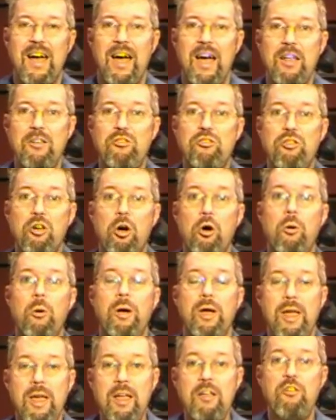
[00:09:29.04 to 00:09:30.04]
And so
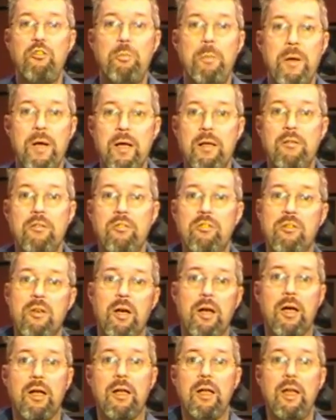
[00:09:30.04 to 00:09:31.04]
he spends
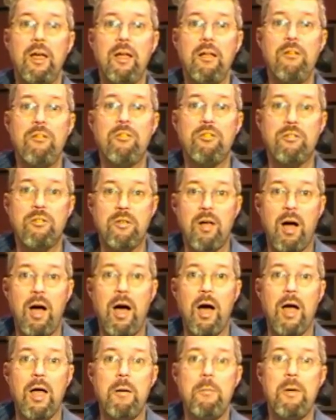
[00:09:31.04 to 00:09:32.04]
his
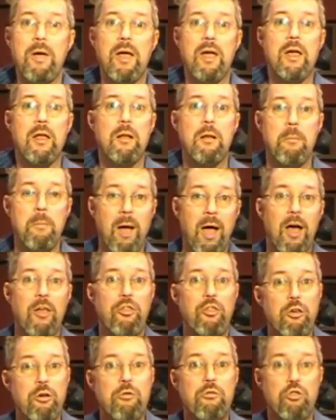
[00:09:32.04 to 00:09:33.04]
time in
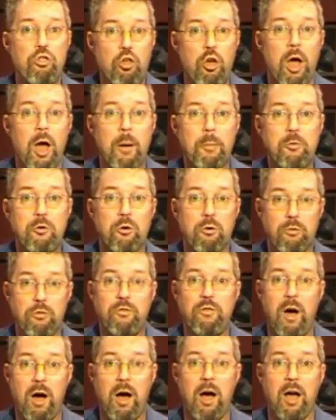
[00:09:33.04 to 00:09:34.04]
Matthew chapter
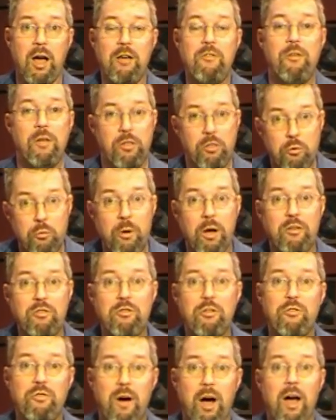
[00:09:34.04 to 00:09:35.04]
5 and the
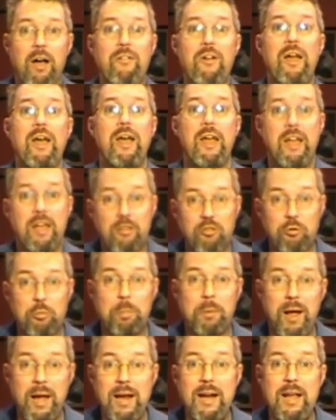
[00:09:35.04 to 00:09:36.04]
rest of 5
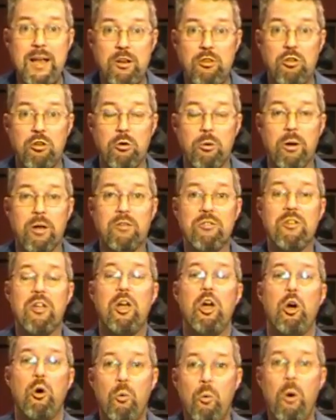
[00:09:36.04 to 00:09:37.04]
explaining to us
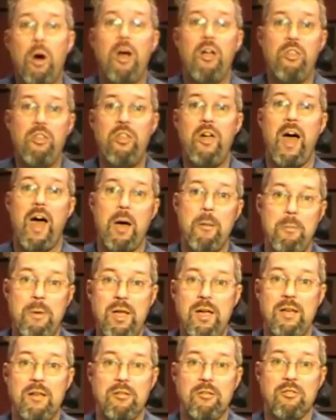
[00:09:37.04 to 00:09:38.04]
what that
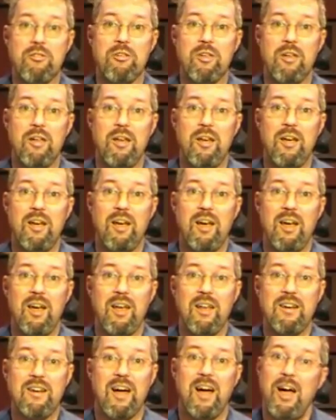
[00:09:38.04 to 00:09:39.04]
means.
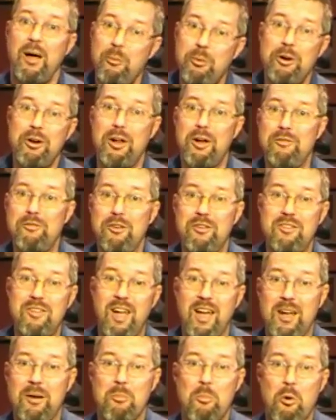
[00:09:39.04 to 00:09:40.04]
And I would love to
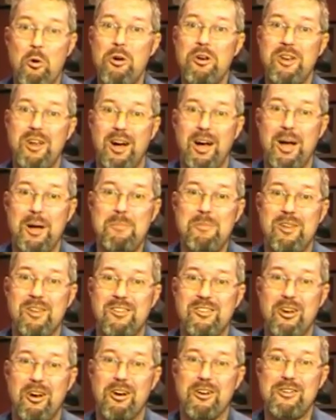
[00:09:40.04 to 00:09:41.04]
take more time to
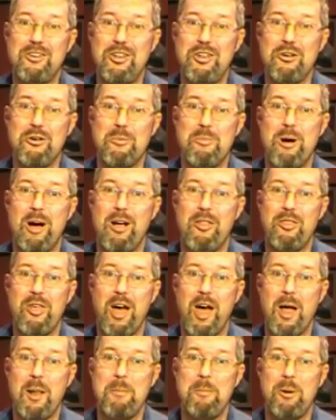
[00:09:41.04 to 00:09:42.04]
talk to you about
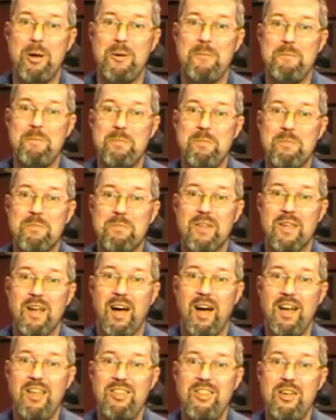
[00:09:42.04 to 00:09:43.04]
that, but
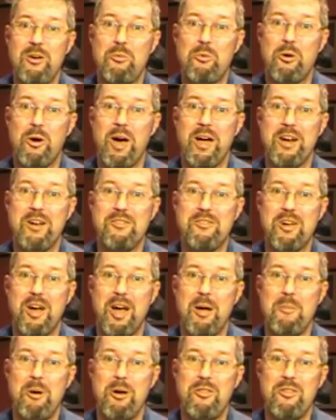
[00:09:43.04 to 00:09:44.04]
I think we're out of
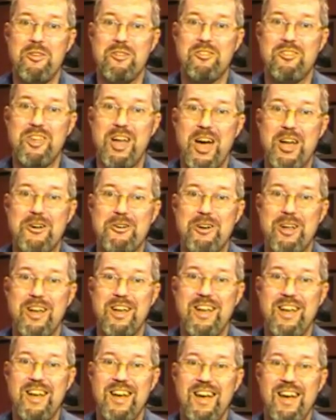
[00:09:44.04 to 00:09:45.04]
time on this
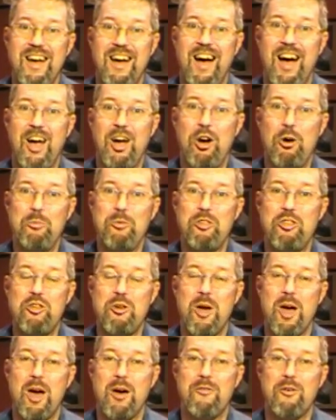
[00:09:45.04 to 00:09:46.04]
Saturday. I hope that
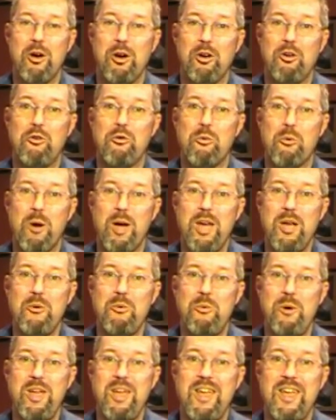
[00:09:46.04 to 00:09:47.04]
you have a great
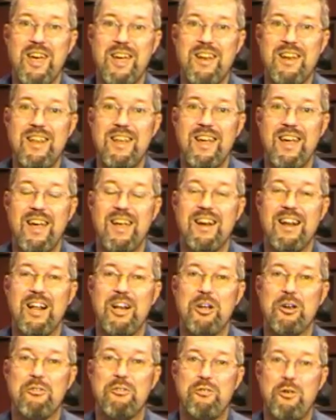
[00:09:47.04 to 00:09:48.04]
weekend, and I
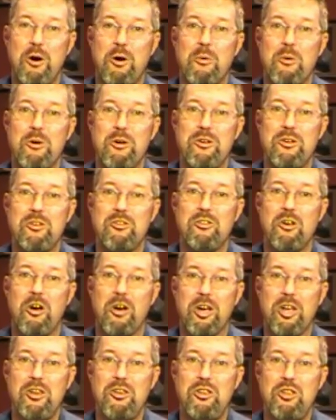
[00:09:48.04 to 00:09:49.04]
look forward to
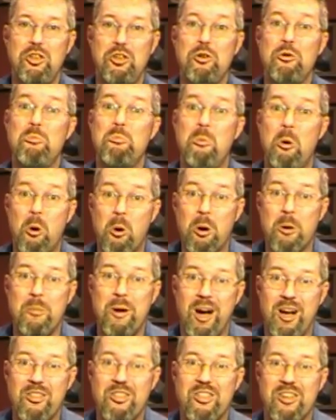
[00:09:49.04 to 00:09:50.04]
talking to you more
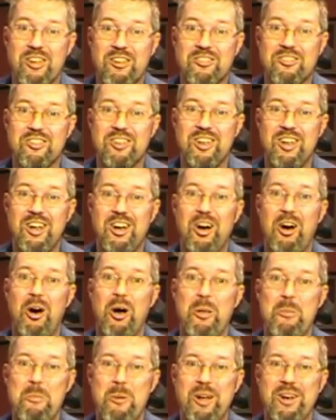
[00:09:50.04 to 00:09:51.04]
about this
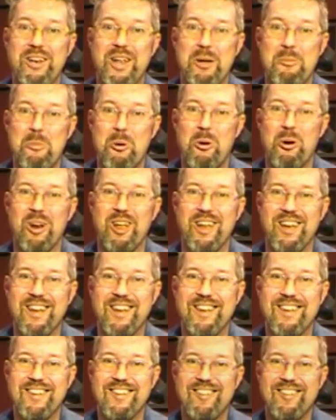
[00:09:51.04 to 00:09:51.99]
on Monday morning.